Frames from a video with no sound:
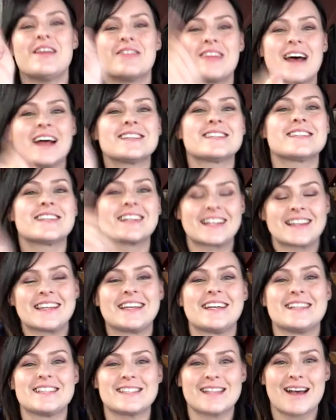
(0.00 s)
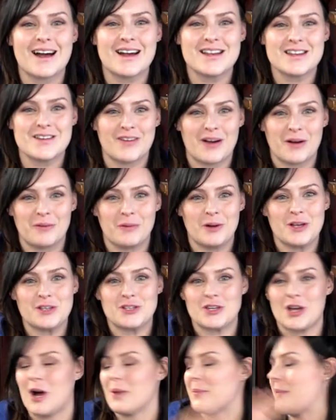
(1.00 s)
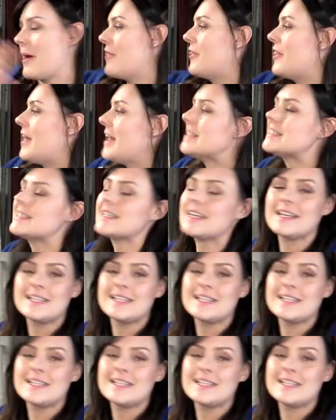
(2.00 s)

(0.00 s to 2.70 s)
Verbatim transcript: That's the clean side of our workshop, and this